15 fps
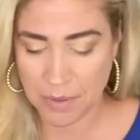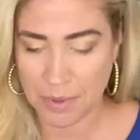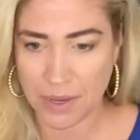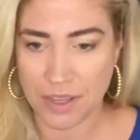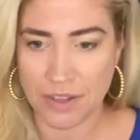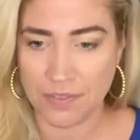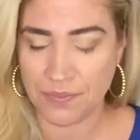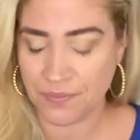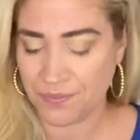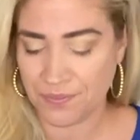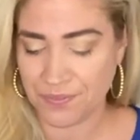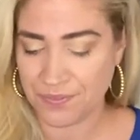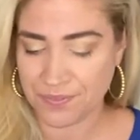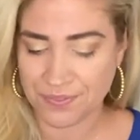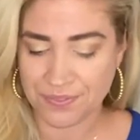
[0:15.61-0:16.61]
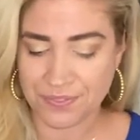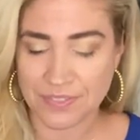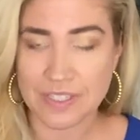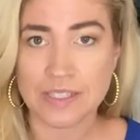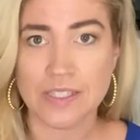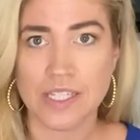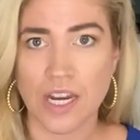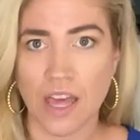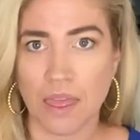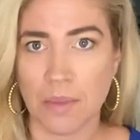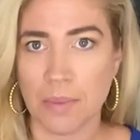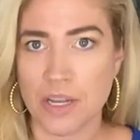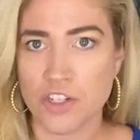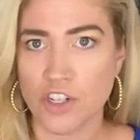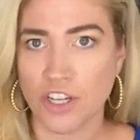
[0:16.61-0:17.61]
but it's not
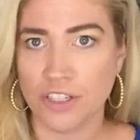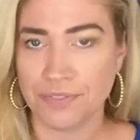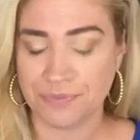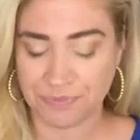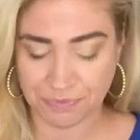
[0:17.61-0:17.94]
budget.